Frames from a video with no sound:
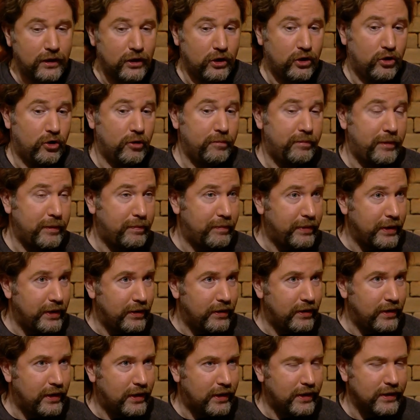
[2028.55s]
could be
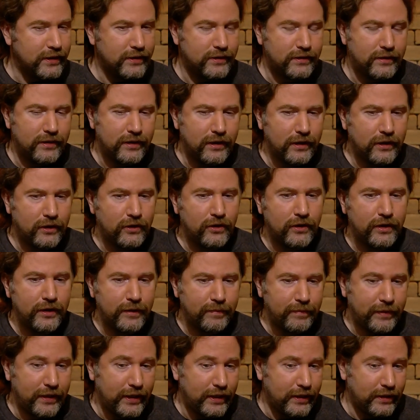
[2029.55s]
paralyzed, it could
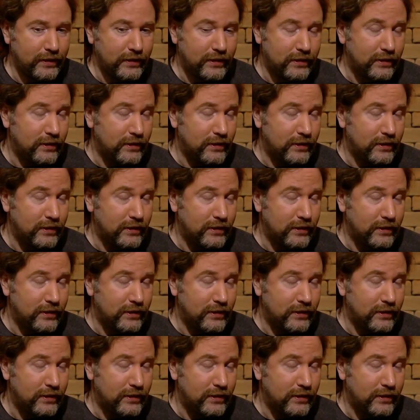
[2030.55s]
be